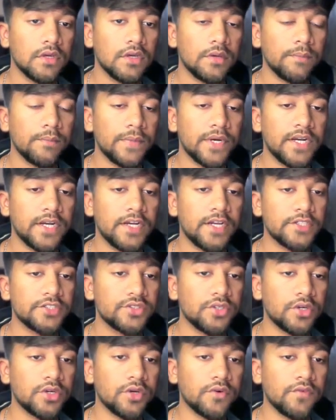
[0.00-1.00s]
but it does
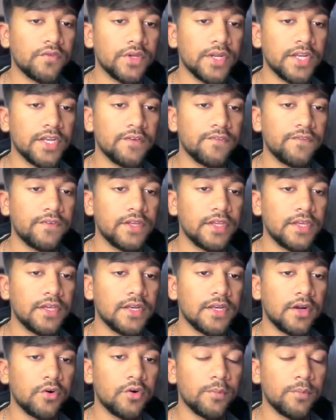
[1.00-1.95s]
not offer any free cloud